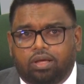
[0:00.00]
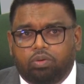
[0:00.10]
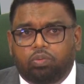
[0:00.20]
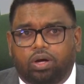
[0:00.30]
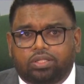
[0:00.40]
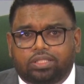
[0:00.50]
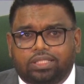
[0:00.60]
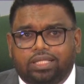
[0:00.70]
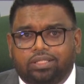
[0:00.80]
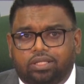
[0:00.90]
We want to
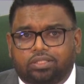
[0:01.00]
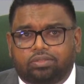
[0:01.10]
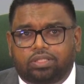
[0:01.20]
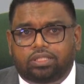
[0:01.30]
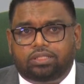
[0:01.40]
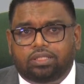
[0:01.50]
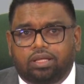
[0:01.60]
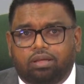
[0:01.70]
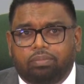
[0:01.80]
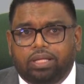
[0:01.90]
see industries
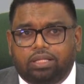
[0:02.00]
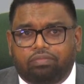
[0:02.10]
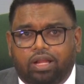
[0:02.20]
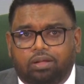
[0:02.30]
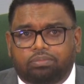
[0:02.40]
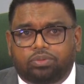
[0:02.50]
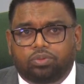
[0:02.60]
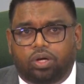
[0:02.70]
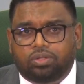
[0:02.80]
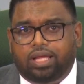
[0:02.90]
being developed
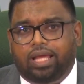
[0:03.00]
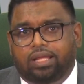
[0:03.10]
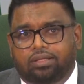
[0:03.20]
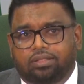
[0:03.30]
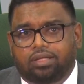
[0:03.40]
throughout Guyana.